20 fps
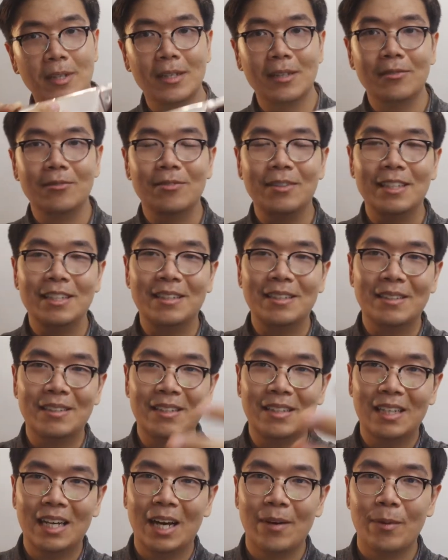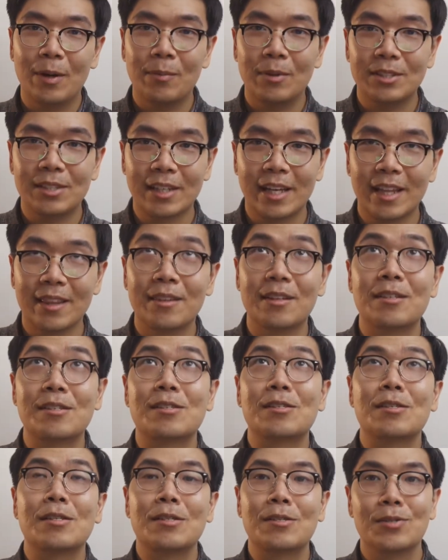of, and I'm able to get
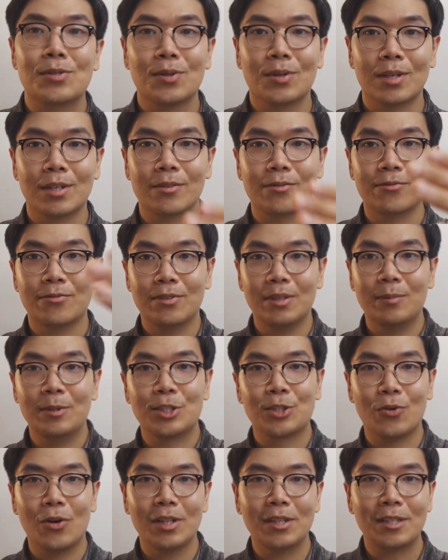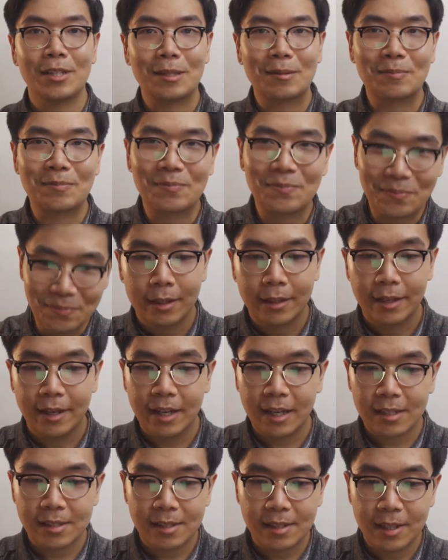this sort of image quality. The
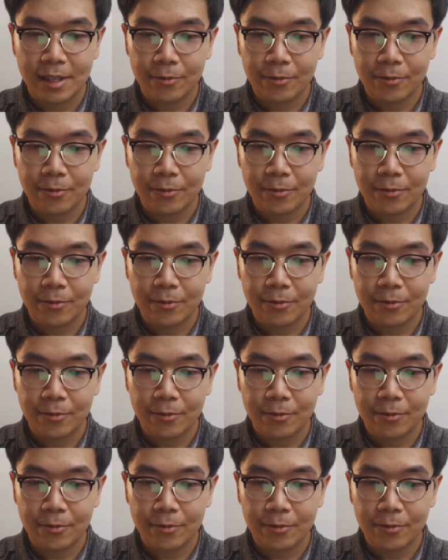next thing